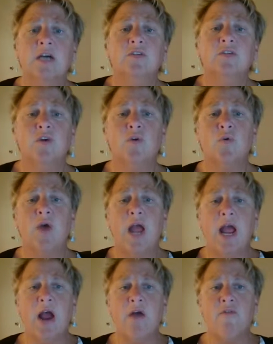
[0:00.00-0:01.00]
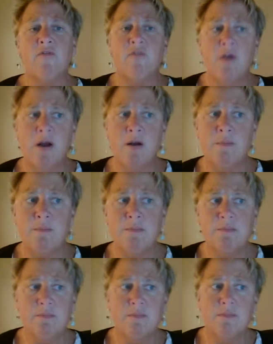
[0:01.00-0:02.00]
So
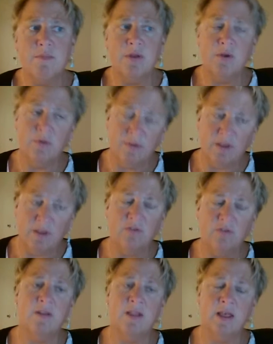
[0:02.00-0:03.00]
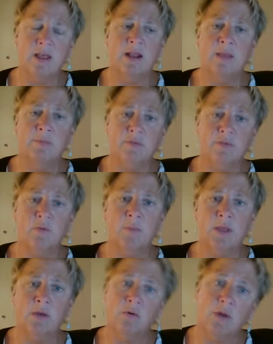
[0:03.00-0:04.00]
from your discussion then, I'm
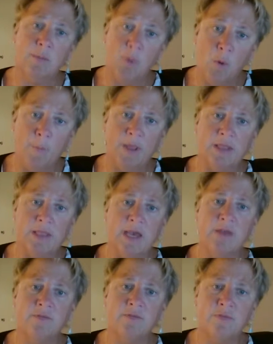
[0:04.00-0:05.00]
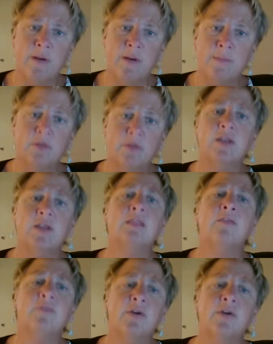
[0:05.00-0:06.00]
assuming, or I'm hoping that you'll
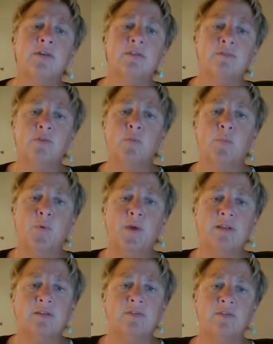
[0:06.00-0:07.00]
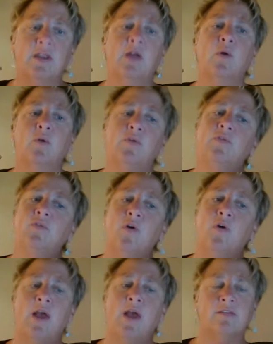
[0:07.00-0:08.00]
take the various viewpoints of stakeholders.
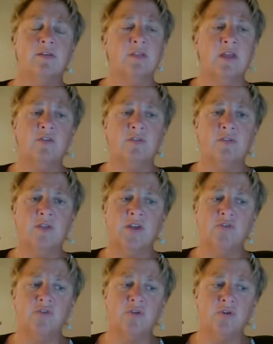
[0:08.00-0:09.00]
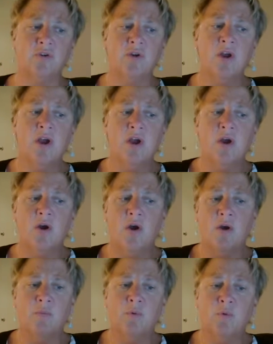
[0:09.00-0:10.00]
So as a legislature
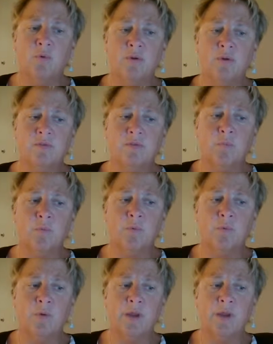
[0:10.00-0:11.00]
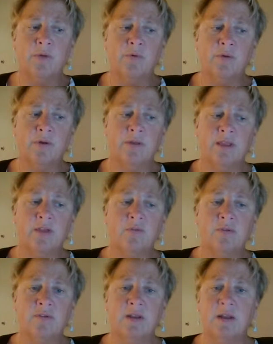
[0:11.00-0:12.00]
who is worried or
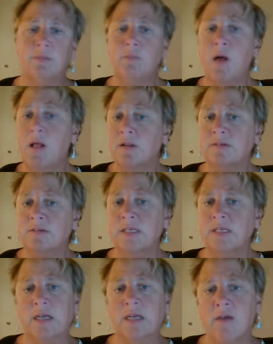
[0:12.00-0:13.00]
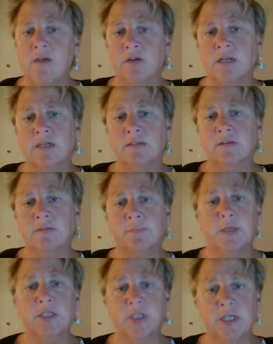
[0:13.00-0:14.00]
interested in policy, governance,
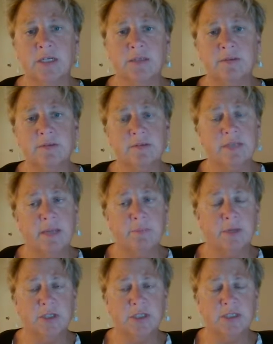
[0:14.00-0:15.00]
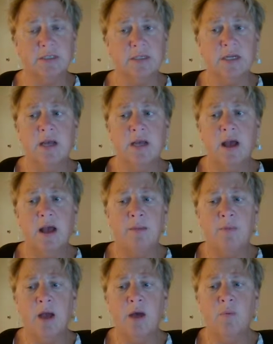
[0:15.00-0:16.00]
budget, state budget,
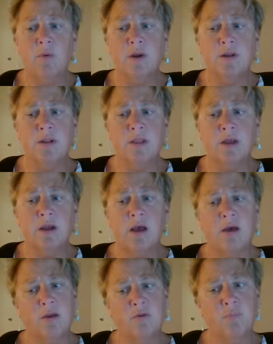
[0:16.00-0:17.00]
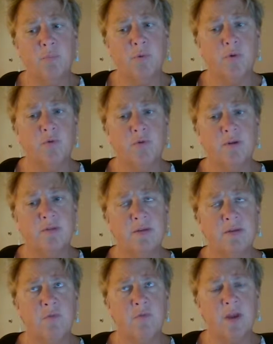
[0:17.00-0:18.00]
how would the College
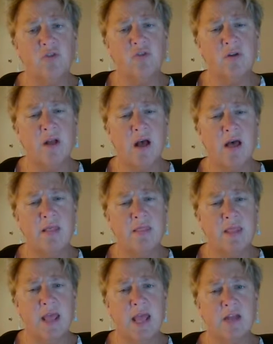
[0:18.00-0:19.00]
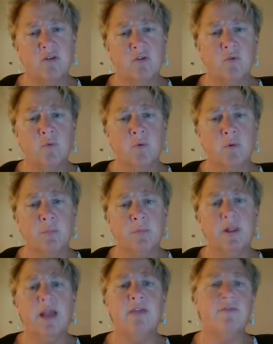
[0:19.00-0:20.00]
Portraits information on that tool
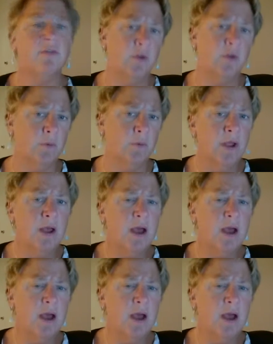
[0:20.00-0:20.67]
play for you?